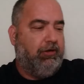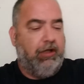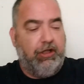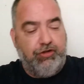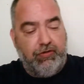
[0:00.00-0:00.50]

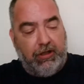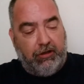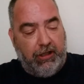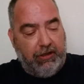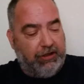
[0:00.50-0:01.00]
as you can
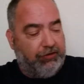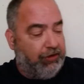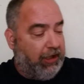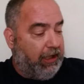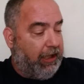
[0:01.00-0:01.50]
clearly
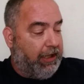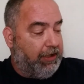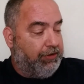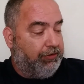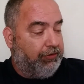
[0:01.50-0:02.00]
see,
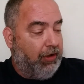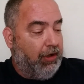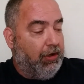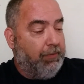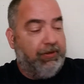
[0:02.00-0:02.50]
is
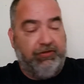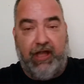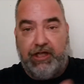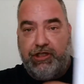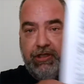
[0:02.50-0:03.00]

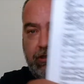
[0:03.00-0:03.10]
possession